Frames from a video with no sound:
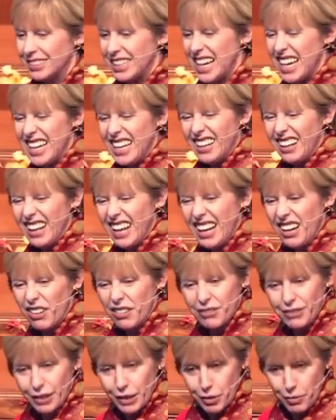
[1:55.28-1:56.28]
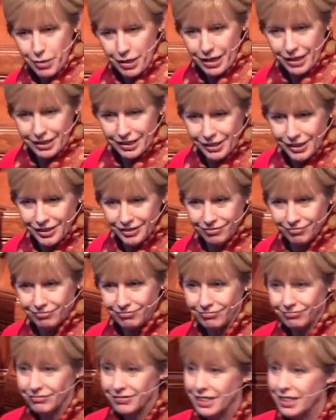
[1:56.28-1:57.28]
I didn't like her very much.
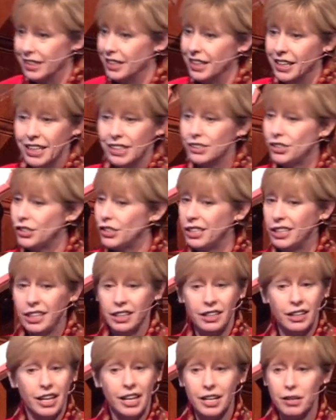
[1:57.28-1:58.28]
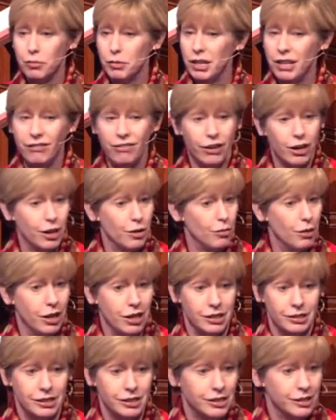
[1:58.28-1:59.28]
And she didn't like me very
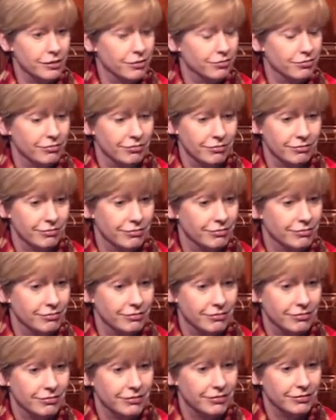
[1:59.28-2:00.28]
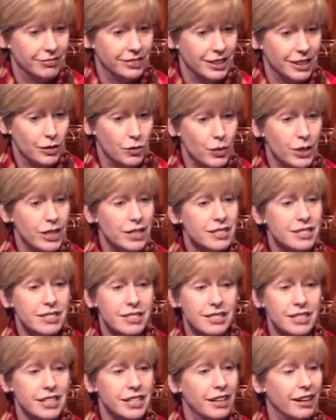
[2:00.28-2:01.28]
much. And we didn't
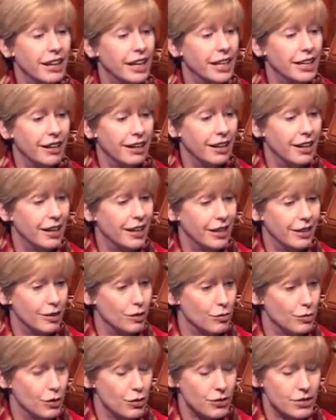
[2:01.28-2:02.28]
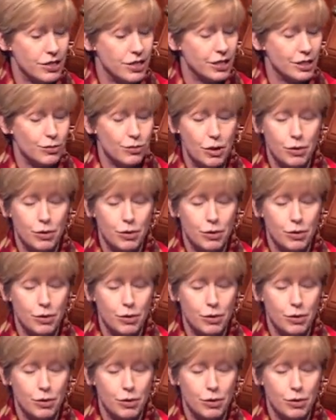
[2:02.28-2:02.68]
see eye to eye on most things.